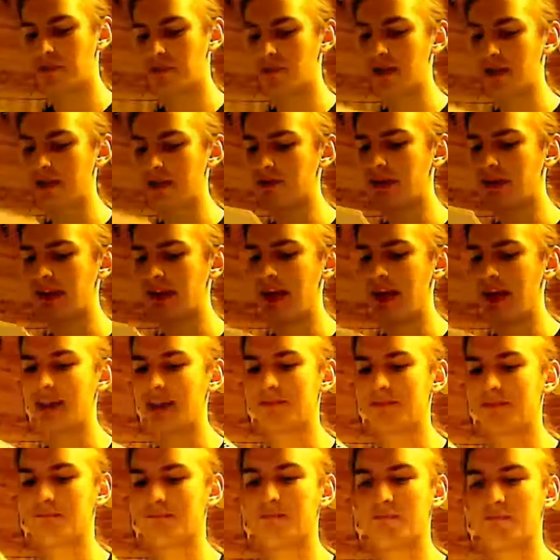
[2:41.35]
or rather I
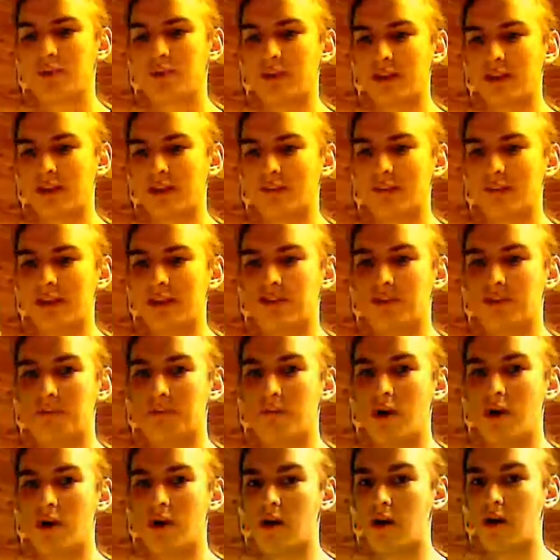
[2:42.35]
hate putting the sensor
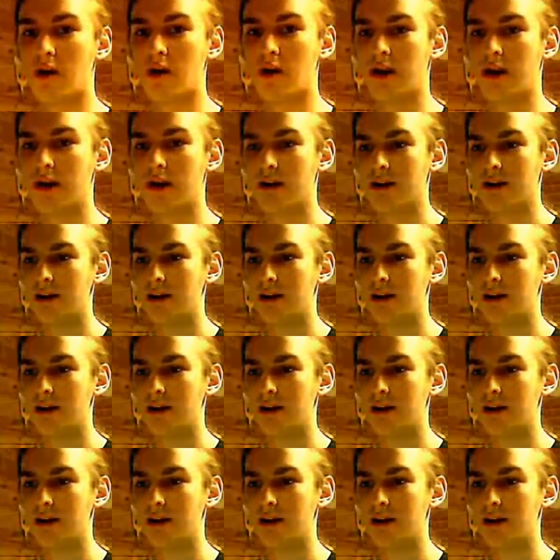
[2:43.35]
bar on,